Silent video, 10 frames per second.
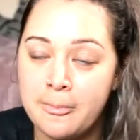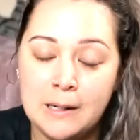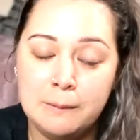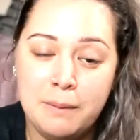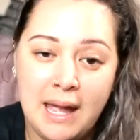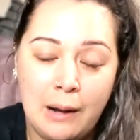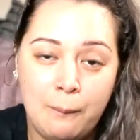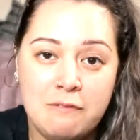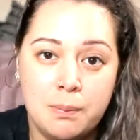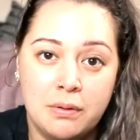how
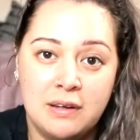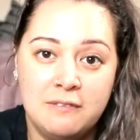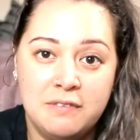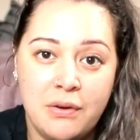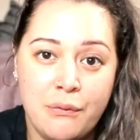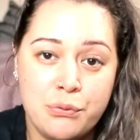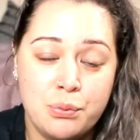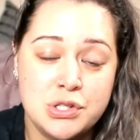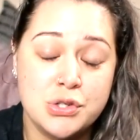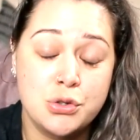everybody feels,
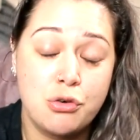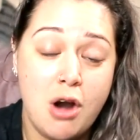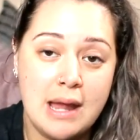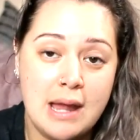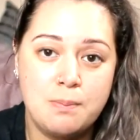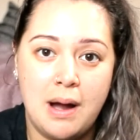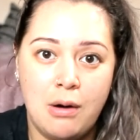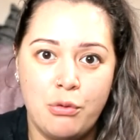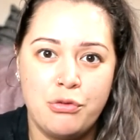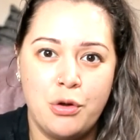which is great, but
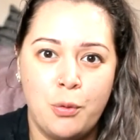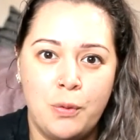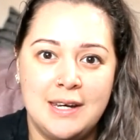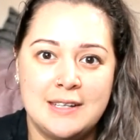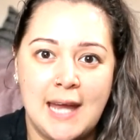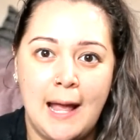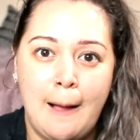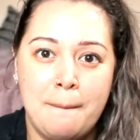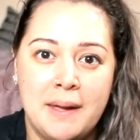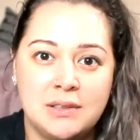also we need to take it
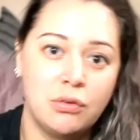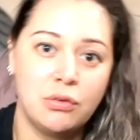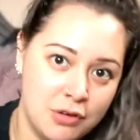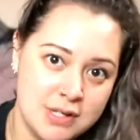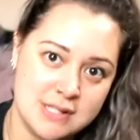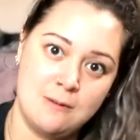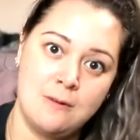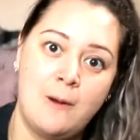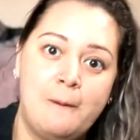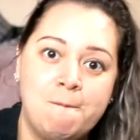back to the reason
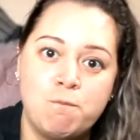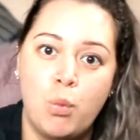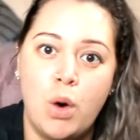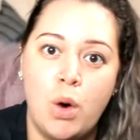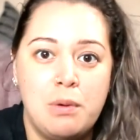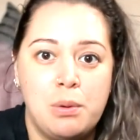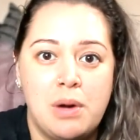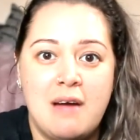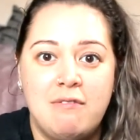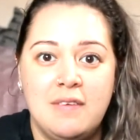why we were
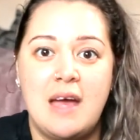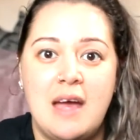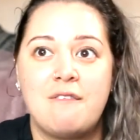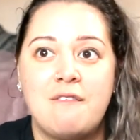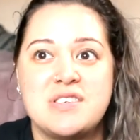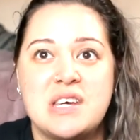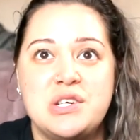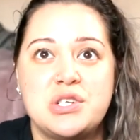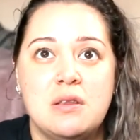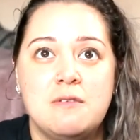having that
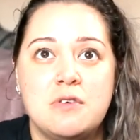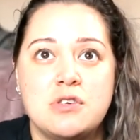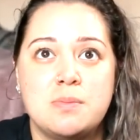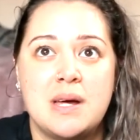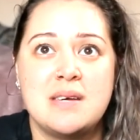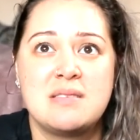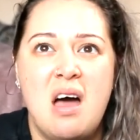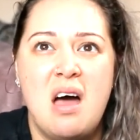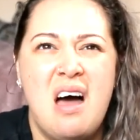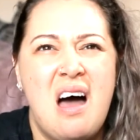conversation in the first place.
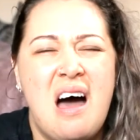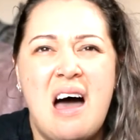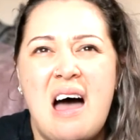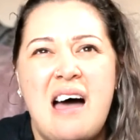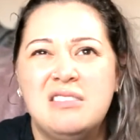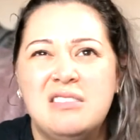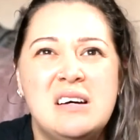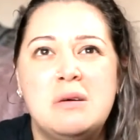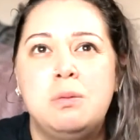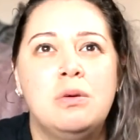
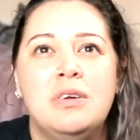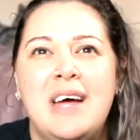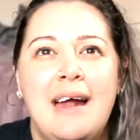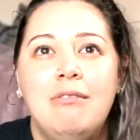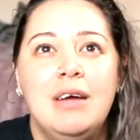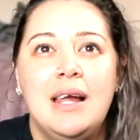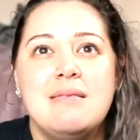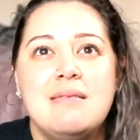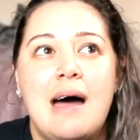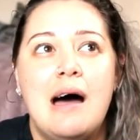Walnut, I realize
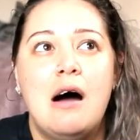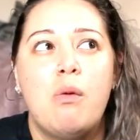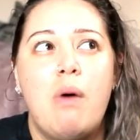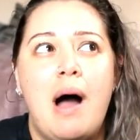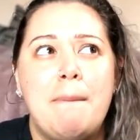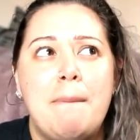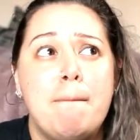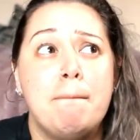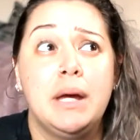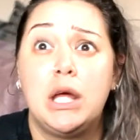how
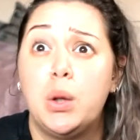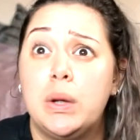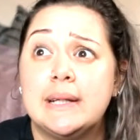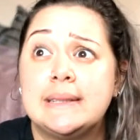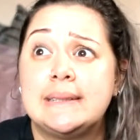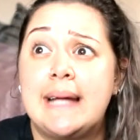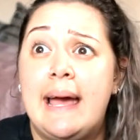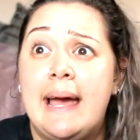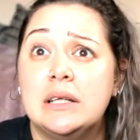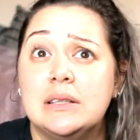ambiguous and